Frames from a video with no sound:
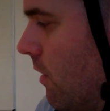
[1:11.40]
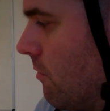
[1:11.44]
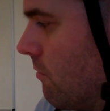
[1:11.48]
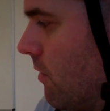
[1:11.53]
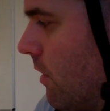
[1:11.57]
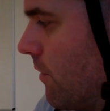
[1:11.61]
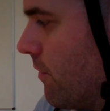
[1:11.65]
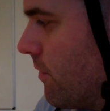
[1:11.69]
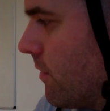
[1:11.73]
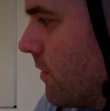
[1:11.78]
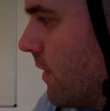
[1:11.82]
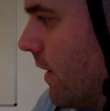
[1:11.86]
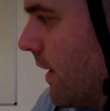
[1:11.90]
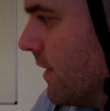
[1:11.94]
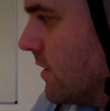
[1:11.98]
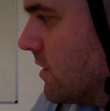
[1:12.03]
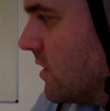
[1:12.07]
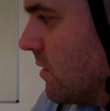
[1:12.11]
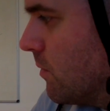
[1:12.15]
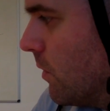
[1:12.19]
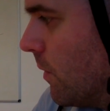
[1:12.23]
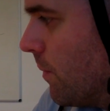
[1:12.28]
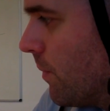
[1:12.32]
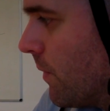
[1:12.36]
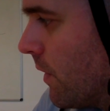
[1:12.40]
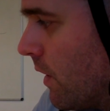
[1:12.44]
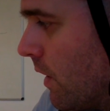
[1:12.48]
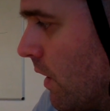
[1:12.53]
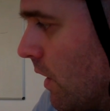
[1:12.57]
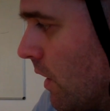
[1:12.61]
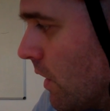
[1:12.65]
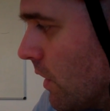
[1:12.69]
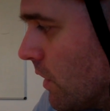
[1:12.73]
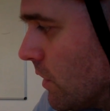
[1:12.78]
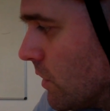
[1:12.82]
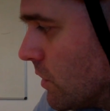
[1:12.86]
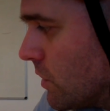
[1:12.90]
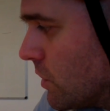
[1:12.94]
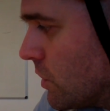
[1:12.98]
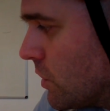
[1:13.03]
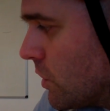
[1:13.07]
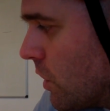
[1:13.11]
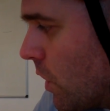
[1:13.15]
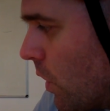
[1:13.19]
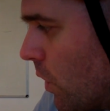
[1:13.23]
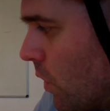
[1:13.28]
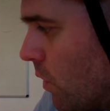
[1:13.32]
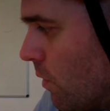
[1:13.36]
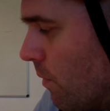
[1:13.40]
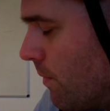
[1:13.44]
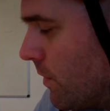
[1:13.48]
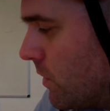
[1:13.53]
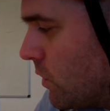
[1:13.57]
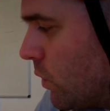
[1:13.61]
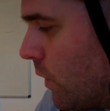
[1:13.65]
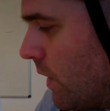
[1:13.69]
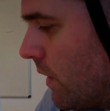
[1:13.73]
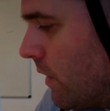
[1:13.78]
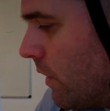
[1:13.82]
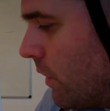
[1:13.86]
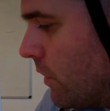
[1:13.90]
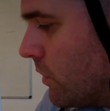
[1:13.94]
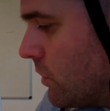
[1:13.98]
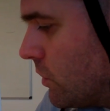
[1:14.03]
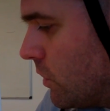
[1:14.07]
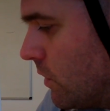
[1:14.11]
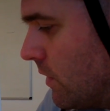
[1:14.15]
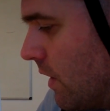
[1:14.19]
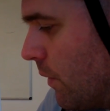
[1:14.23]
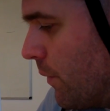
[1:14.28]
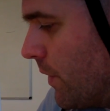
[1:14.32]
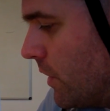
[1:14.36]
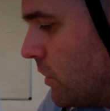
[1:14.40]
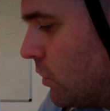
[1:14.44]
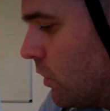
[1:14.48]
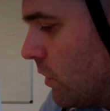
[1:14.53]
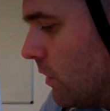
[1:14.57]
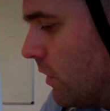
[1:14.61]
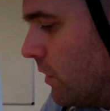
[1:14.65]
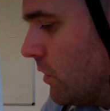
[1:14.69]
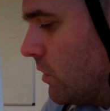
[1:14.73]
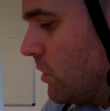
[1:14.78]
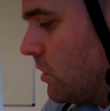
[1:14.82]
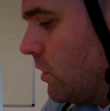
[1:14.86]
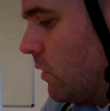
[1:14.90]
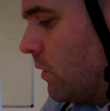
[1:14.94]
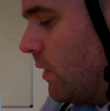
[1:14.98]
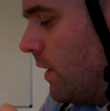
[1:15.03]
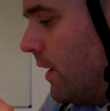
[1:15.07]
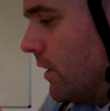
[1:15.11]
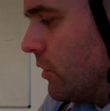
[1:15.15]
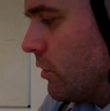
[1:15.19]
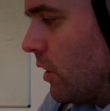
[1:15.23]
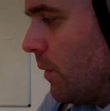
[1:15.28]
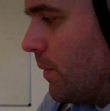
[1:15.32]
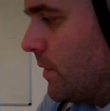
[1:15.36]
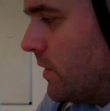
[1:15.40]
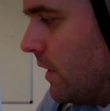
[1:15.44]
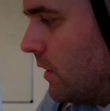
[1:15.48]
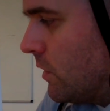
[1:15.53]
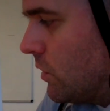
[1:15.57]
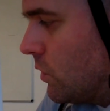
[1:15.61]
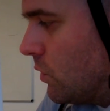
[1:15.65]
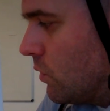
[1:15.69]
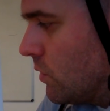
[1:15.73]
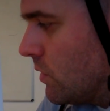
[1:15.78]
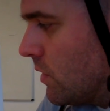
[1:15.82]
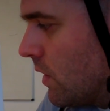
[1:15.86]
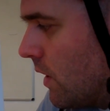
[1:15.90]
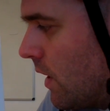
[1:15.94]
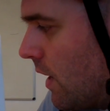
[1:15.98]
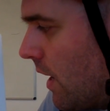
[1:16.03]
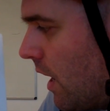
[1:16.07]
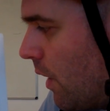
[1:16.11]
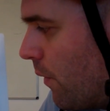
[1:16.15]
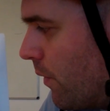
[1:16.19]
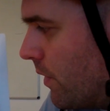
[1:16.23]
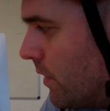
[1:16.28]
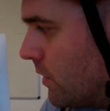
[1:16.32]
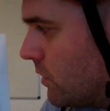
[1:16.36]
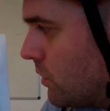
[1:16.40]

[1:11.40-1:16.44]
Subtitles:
rough estimate. So between those two, then we took those two electrode potentials and we